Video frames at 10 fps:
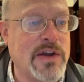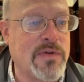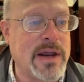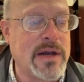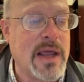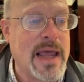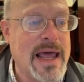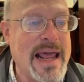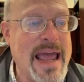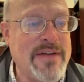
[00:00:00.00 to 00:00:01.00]
green.
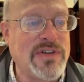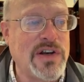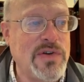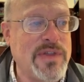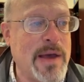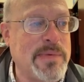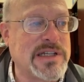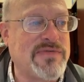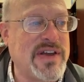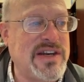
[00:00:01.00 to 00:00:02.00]
And I have to do that because
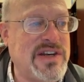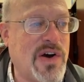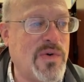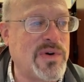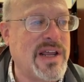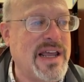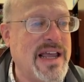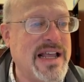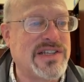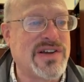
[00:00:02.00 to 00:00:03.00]
if I don't,
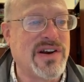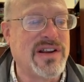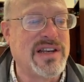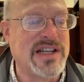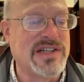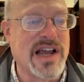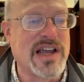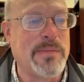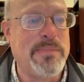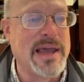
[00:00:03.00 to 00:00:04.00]
it's not
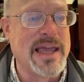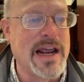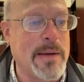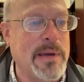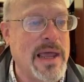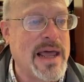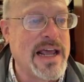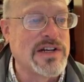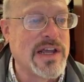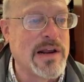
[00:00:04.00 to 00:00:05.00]
going to pick it up. And
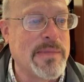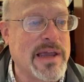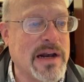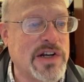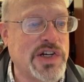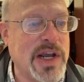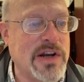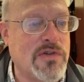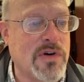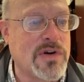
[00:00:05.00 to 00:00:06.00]
actually, I'm going to make it a
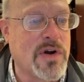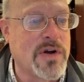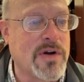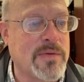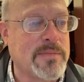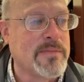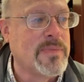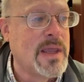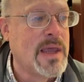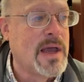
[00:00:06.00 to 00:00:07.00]
shade darker.
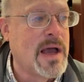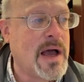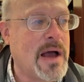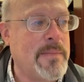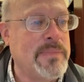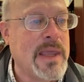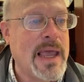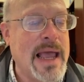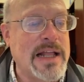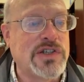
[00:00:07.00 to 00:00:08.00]

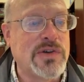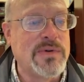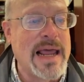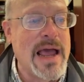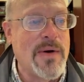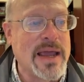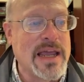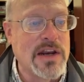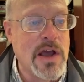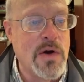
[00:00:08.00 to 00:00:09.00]
And so now I
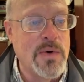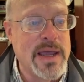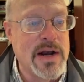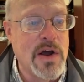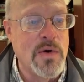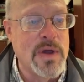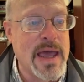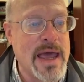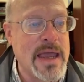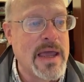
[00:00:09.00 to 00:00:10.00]
can go hit
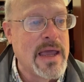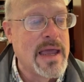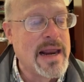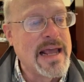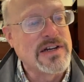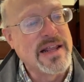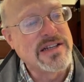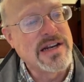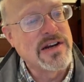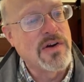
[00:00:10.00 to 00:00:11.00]
OK, and actually
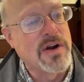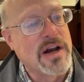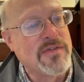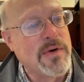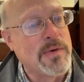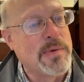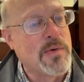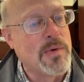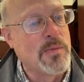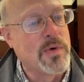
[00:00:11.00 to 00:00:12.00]
that's not dark enough. I want to pick
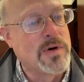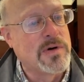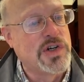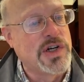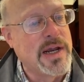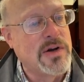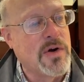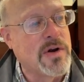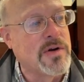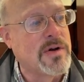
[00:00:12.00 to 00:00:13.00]
one more shade
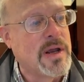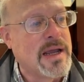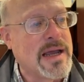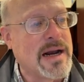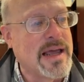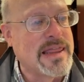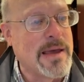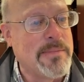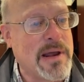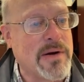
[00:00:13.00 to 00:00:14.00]
darker, kind of like
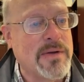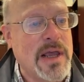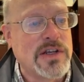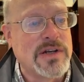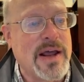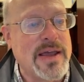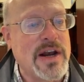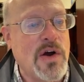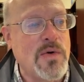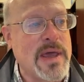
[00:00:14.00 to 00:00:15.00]
that better. So now I hit
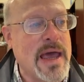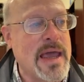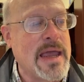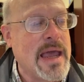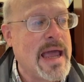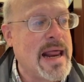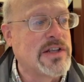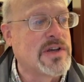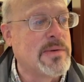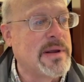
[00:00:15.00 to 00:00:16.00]
OK, and
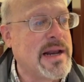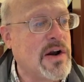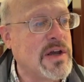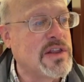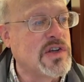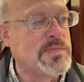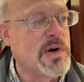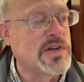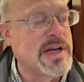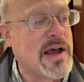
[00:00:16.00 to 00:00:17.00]
it's going to be, now look at those
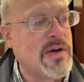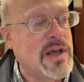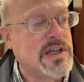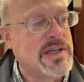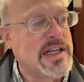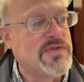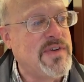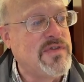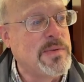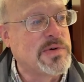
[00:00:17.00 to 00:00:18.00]
bars now. See, that's
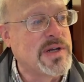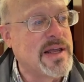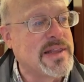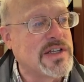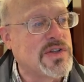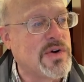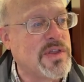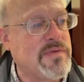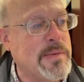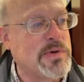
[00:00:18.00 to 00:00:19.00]
50%, that's
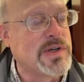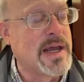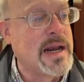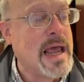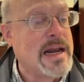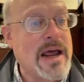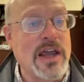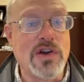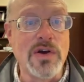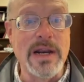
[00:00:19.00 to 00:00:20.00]
33%. Now I
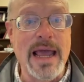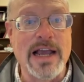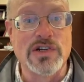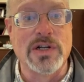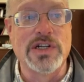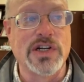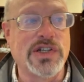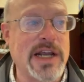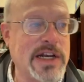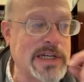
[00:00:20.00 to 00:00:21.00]
could actually just
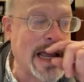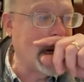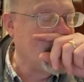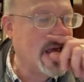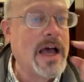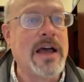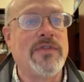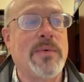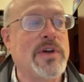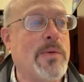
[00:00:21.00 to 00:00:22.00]
change that. If
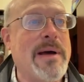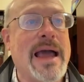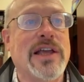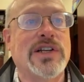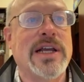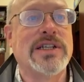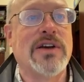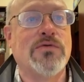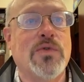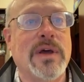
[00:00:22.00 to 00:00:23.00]
I want to go back and change
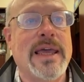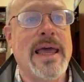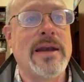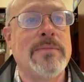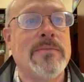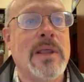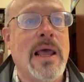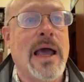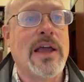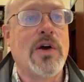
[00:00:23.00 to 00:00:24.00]
that rule again,
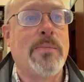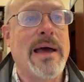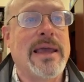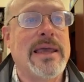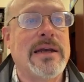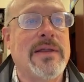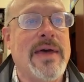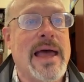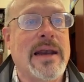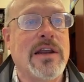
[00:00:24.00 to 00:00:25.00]
I can go back into
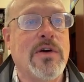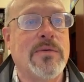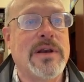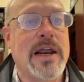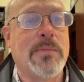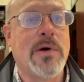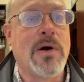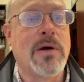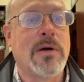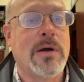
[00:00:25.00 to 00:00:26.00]
that and go data
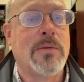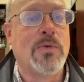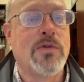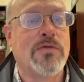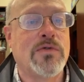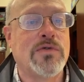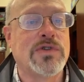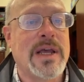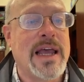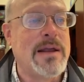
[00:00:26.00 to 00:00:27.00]
bar, more rules,
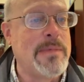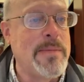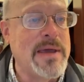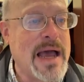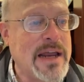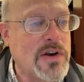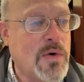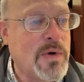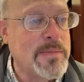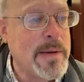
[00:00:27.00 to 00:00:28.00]
and maybe I do
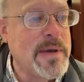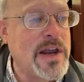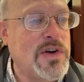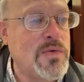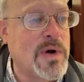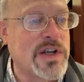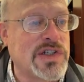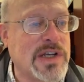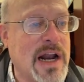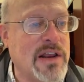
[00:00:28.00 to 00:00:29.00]
want a
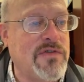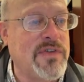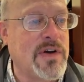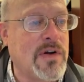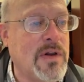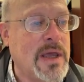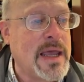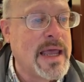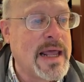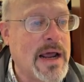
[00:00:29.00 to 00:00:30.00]
solid fill,
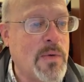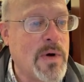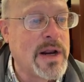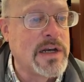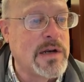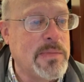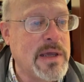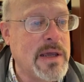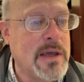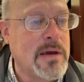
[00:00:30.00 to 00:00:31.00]
and I want it to
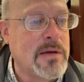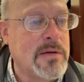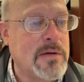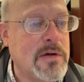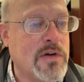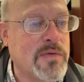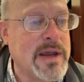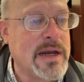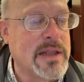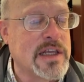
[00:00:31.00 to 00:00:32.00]
be
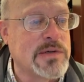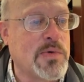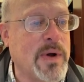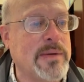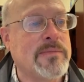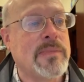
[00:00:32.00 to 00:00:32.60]
green at this point.